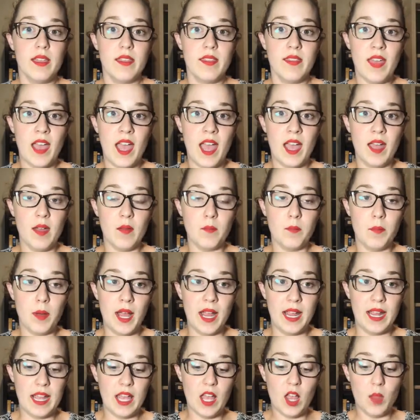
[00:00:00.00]
that
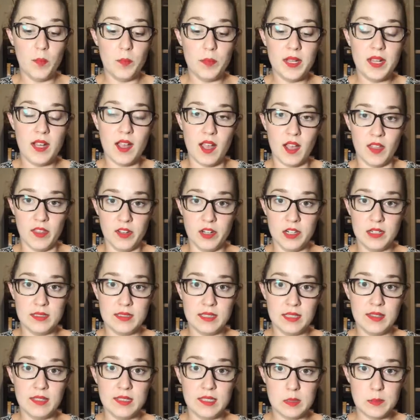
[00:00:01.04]
by helping others
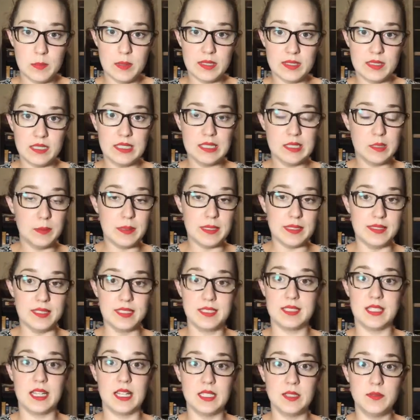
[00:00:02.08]
in this business be
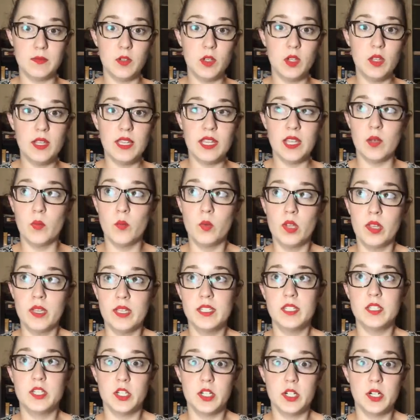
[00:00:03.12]
successful, it will
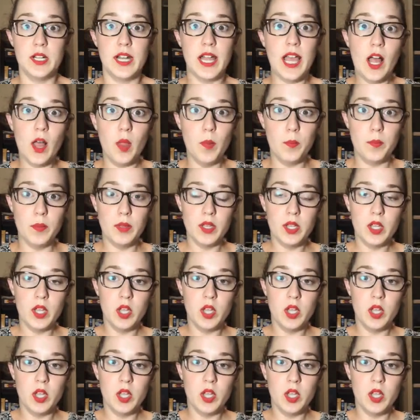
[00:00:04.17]
in turn help